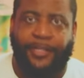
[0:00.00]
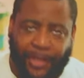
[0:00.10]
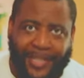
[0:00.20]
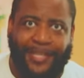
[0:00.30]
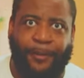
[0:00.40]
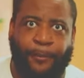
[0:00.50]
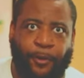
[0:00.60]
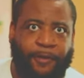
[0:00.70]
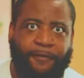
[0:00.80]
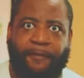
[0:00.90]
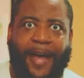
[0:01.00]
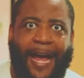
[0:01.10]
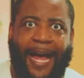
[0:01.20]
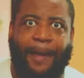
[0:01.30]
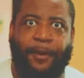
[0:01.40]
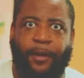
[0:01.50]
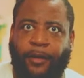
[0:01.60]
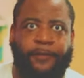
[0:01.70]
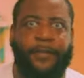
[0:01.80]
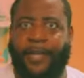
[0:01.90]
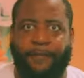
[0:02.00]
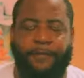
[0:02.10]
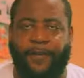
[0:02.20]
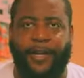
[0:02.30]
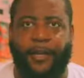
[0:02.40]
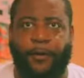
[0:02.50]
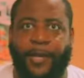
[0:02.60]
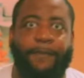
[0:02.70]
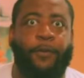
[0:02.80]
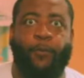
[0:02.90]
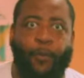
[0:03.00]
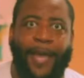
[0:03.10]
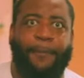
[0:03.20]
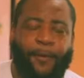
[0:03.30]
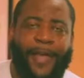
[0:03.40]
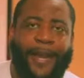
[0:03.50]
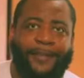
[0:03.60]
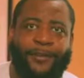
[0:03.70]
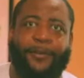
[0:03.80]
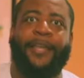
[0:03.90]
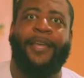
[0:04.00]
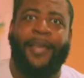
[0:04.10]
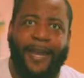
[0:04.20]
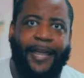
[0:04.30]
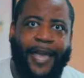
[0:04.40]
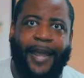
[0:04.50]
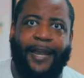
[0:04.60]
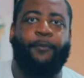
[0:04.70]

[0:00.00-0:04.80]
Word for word: so you can get your first foray into working with more dynamic range in video